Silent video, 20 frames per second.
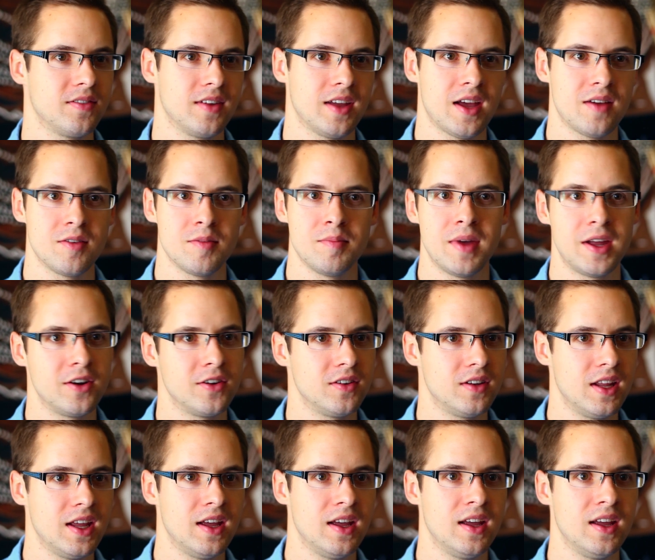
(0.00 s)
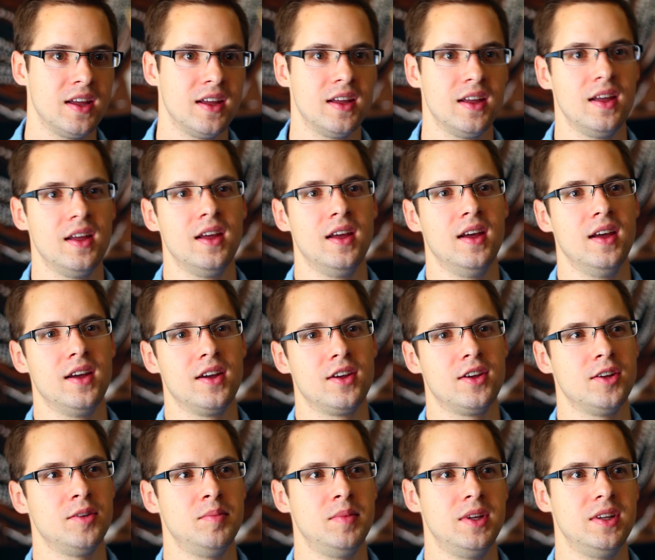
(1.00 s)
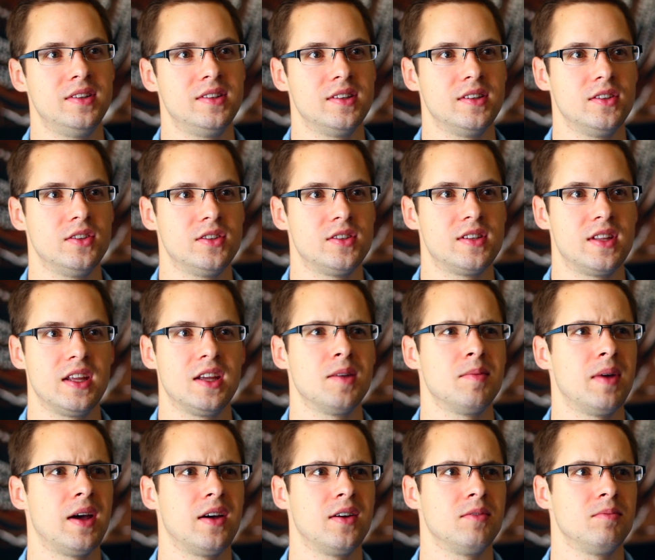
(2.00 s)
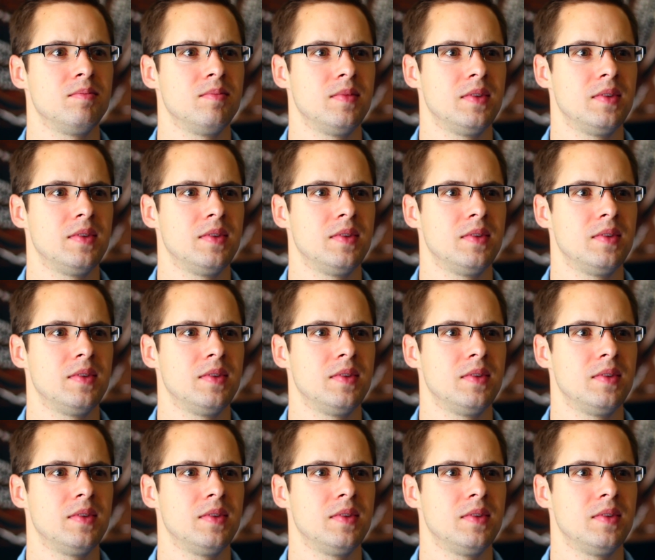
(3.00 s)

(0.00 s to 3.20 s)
have a better day. Could be to just think about